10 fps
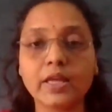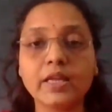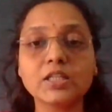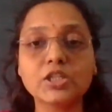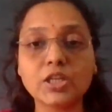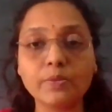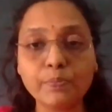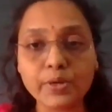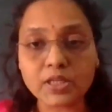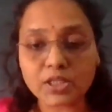Then
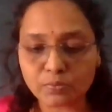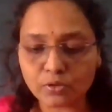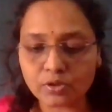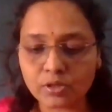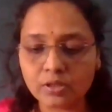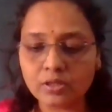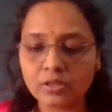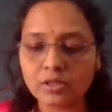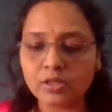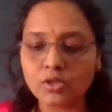gibbous moon,
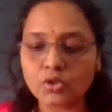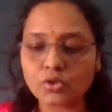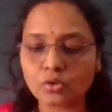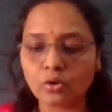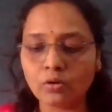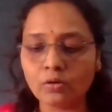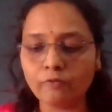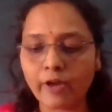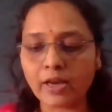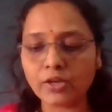
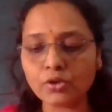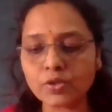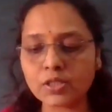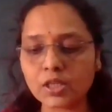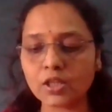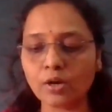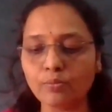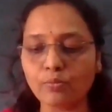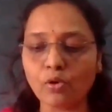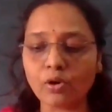so when you see
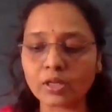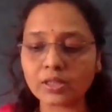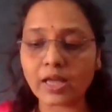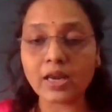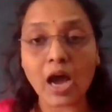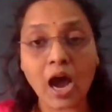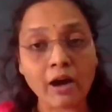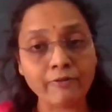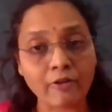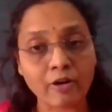the more than
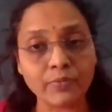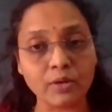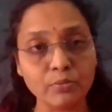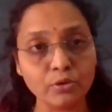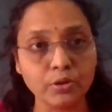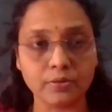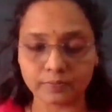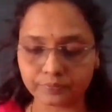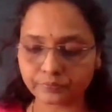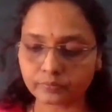half of the
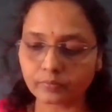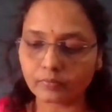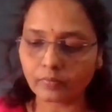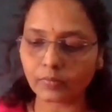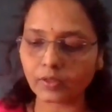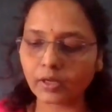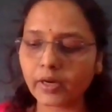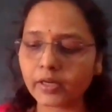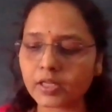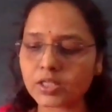moon,
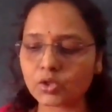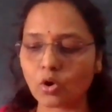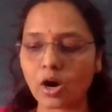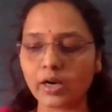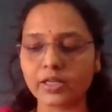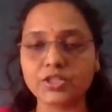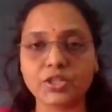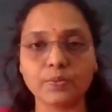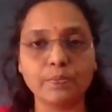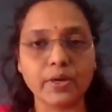it is called a
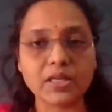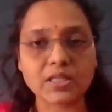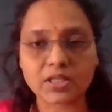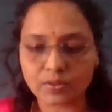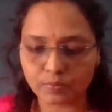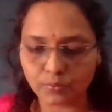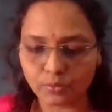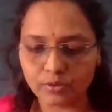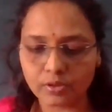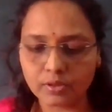gibbous
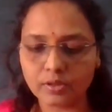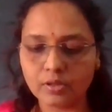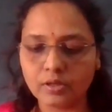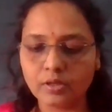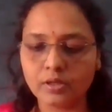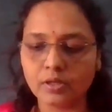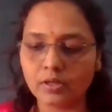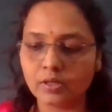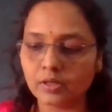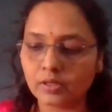moon.
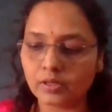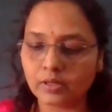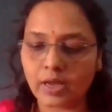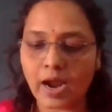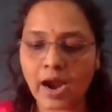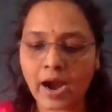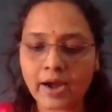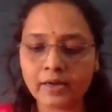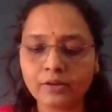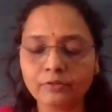
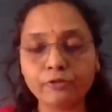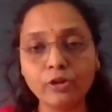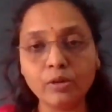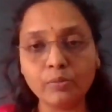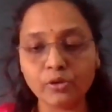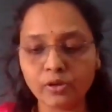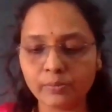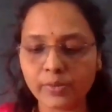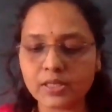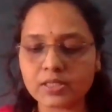And full
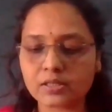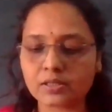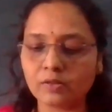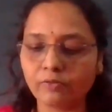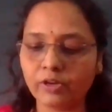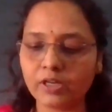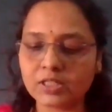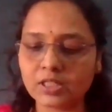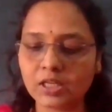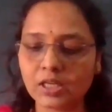moon means
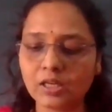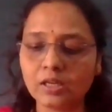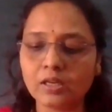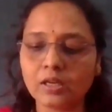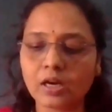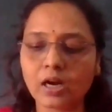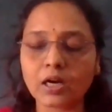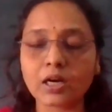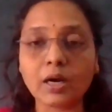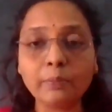we see
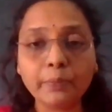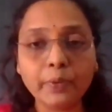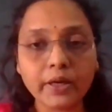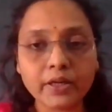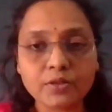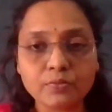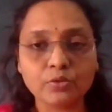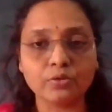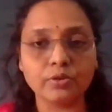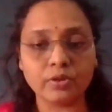a complete
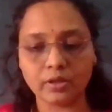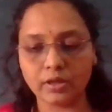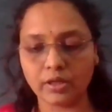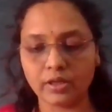moon